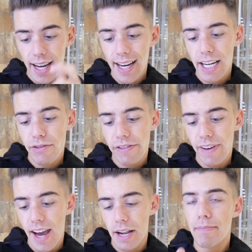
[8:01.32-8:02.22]
nightly
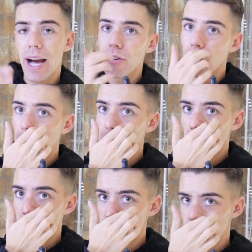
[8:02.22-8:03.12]
refining micro
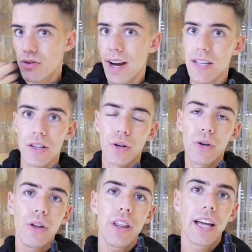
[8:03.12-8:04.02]
peel concentrate. So the
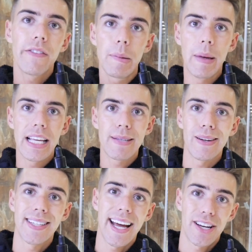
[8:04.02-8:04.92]
whole thing for me is
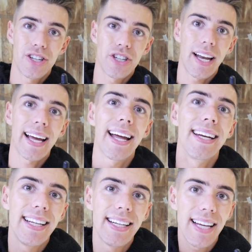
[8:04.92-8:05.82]
about texture. Like I
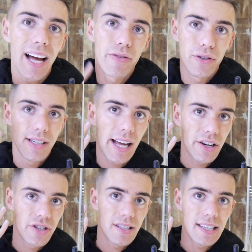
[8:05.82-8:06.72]
need to have good
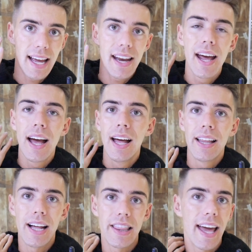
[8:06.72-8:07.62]
texture skin.
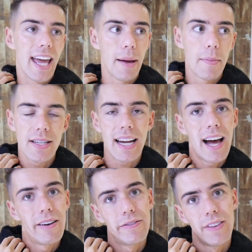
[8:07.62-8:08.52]
The aim is to
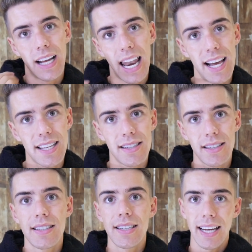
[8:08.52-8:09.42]
have the glass
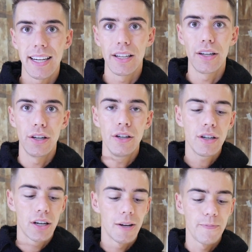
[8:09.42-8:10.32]
skin
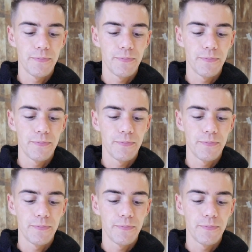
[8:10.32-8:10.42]
look.